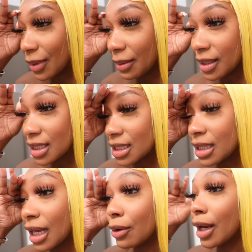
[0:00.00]
maybe it's
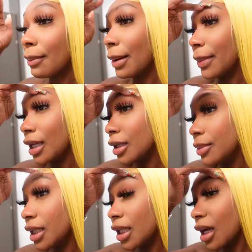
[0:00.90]
because I don't got my
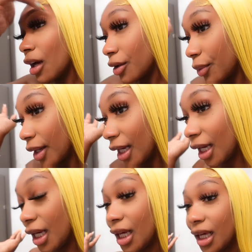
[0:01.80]
makeup done all the
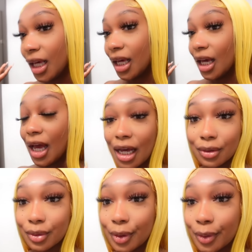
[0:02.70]
way. I
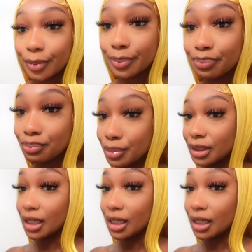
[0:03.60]
don't know, but